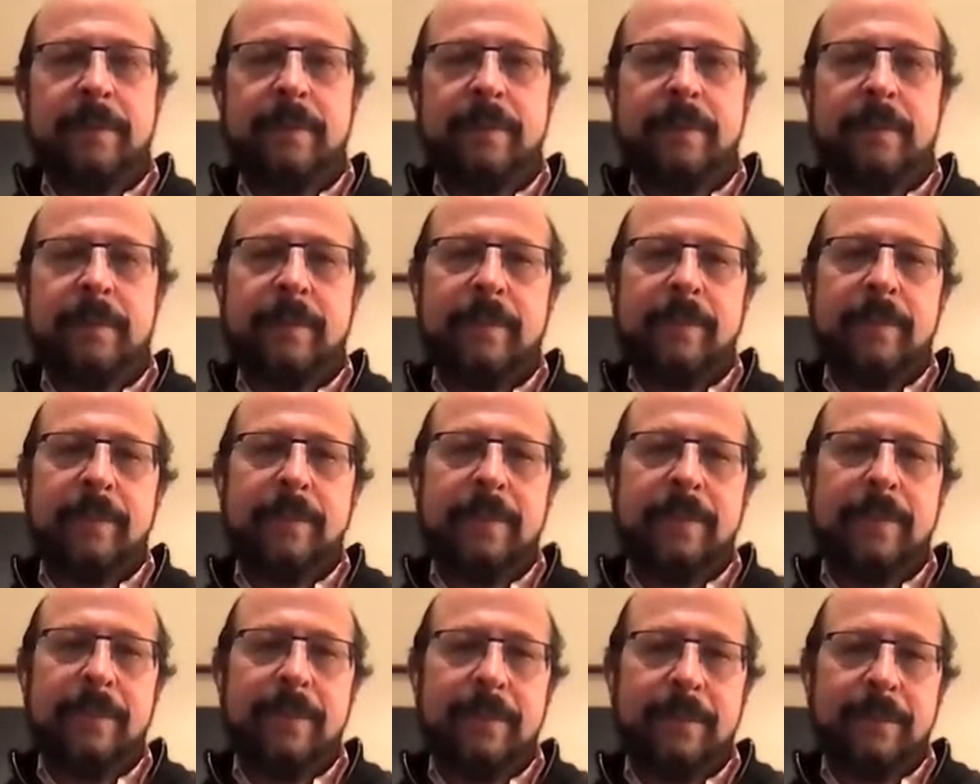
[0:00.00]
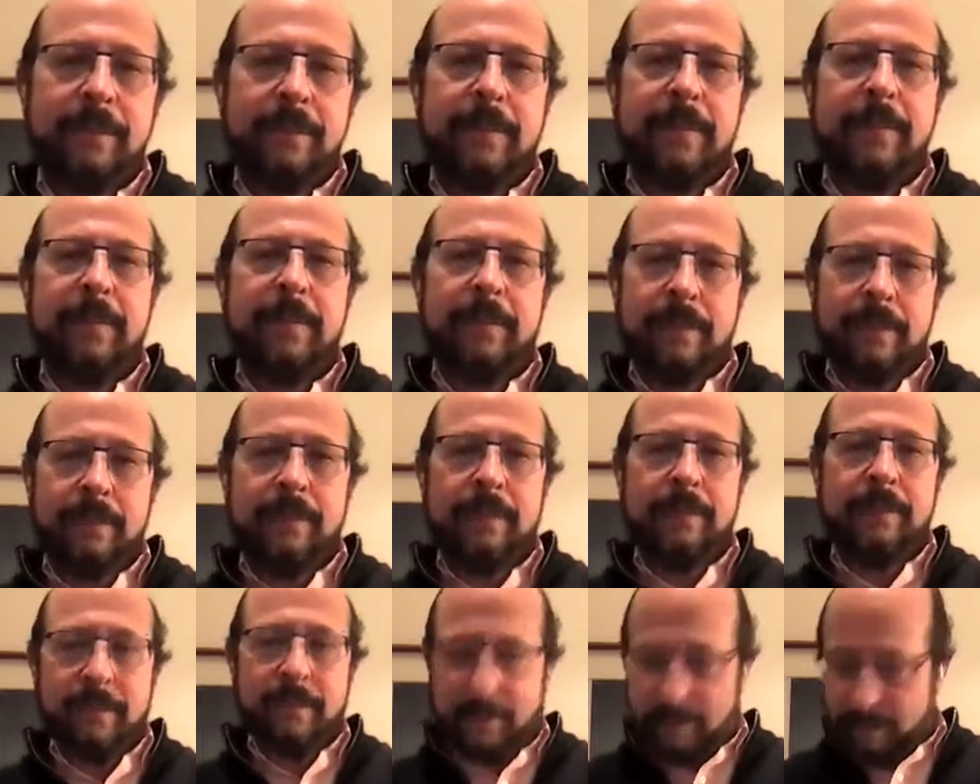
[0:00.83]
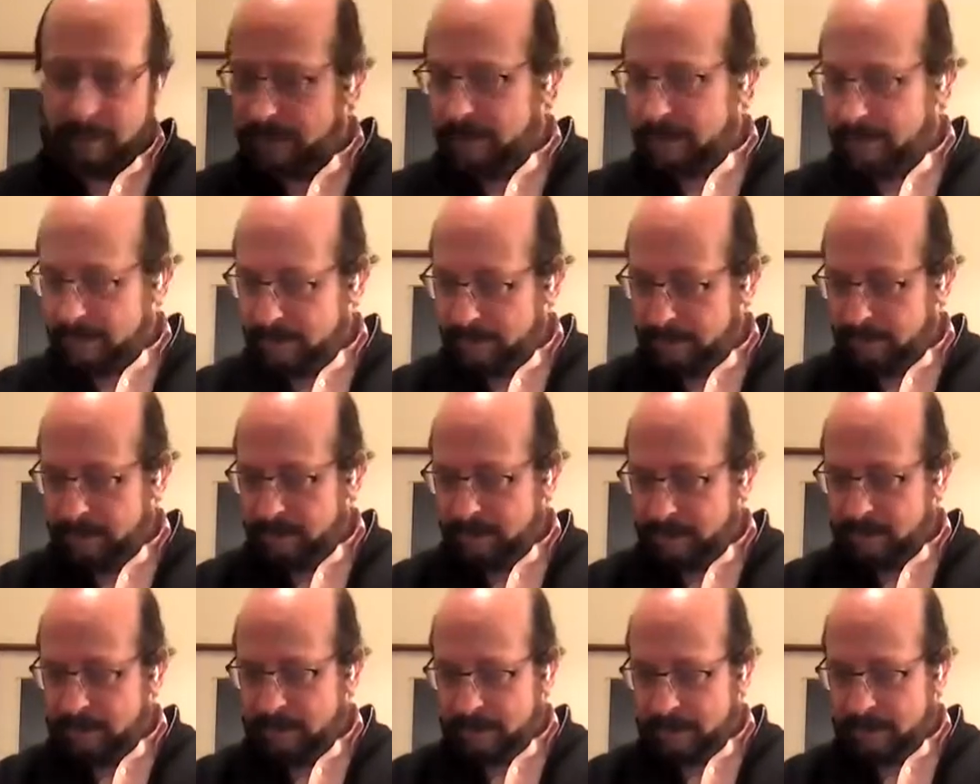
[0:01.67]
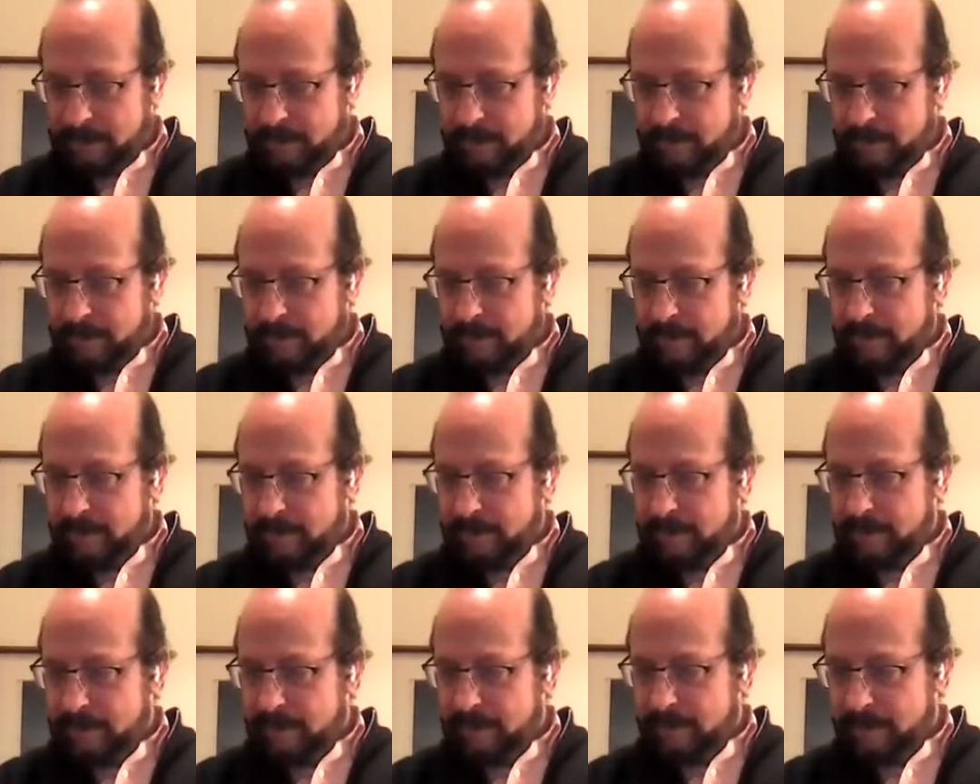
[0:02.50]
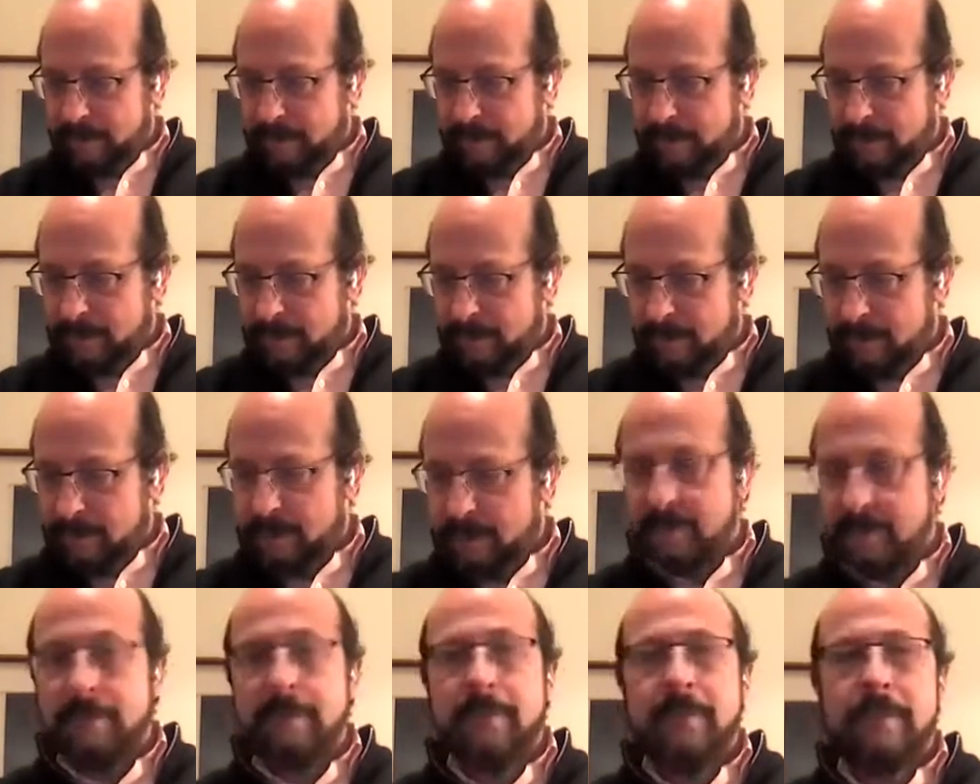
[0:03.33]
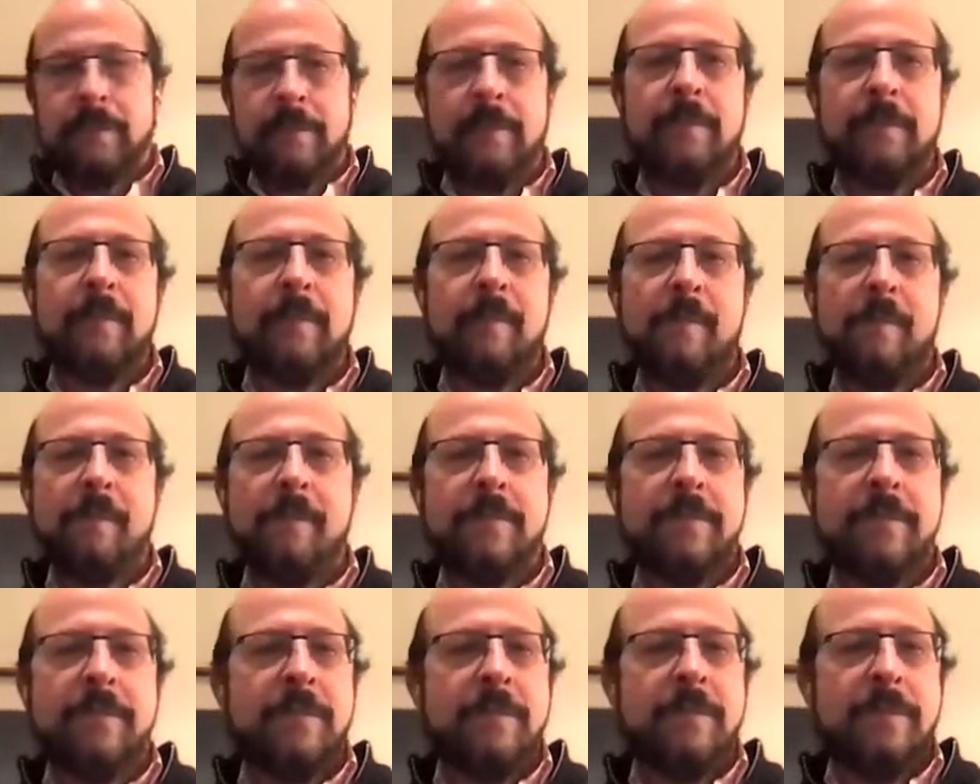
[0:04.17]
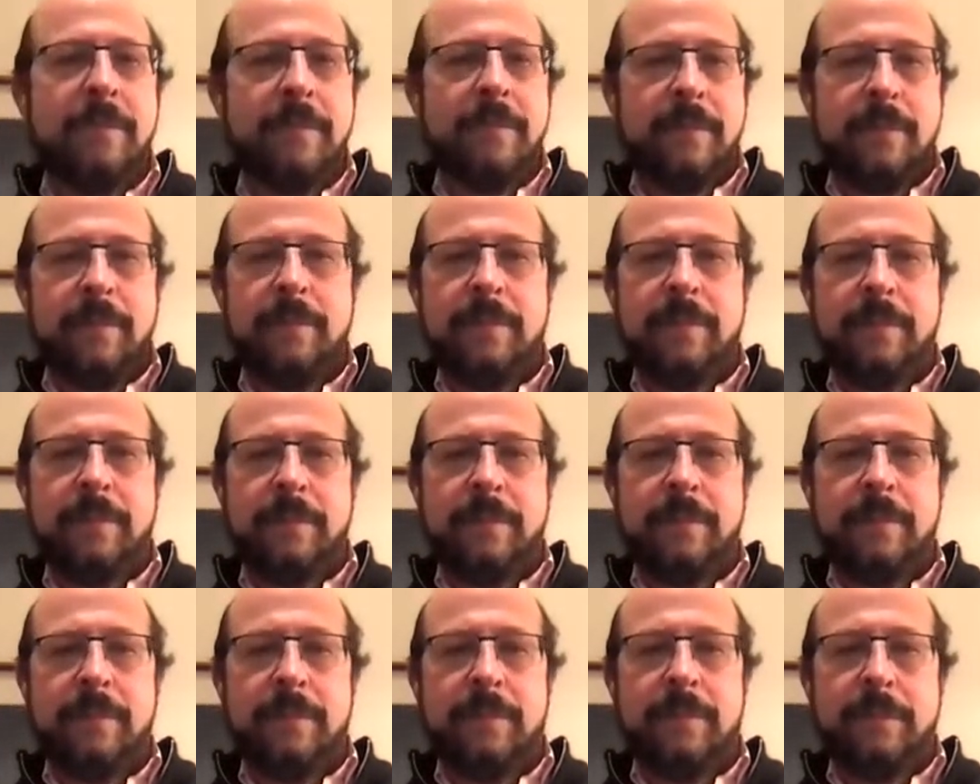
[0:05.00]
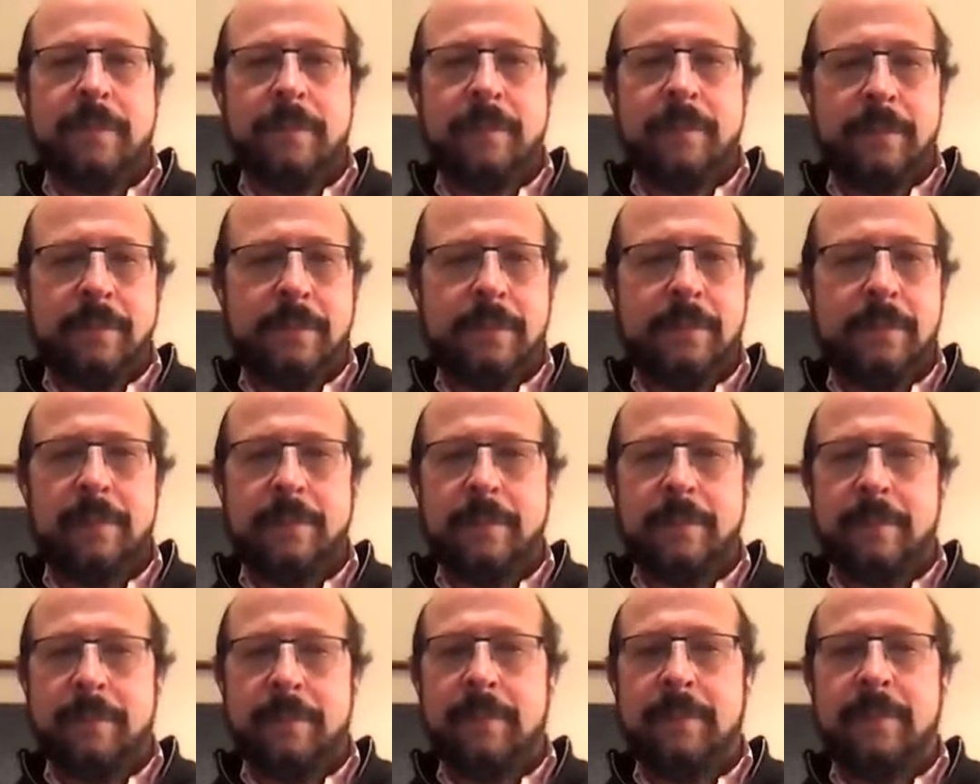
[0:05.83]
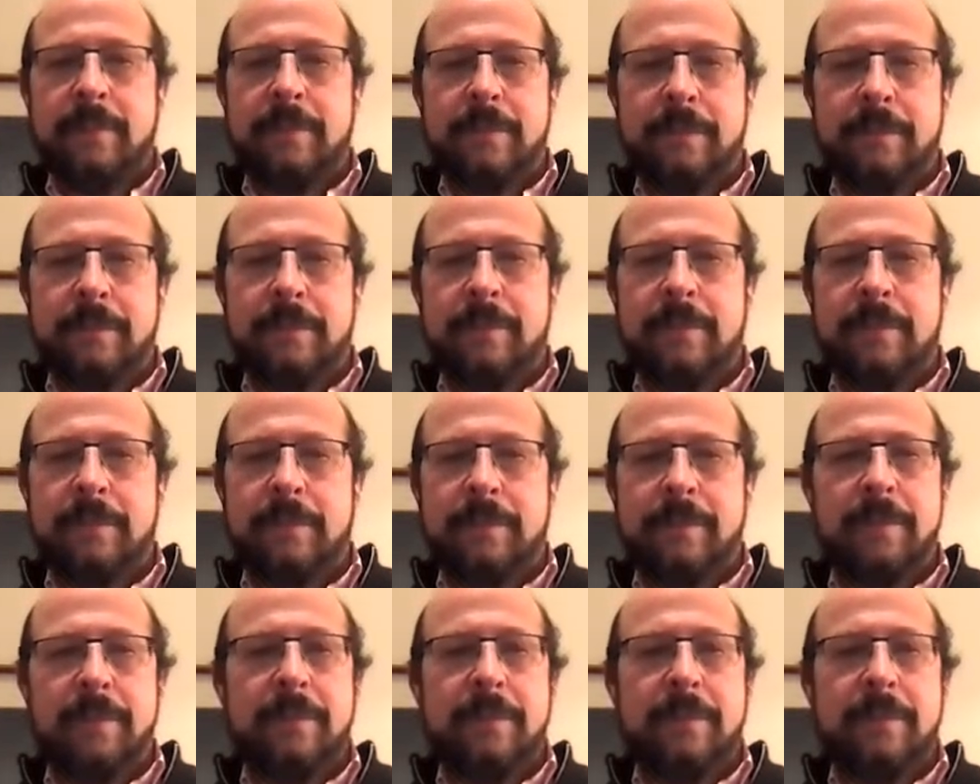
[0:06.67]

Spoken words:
The person shown says nothing.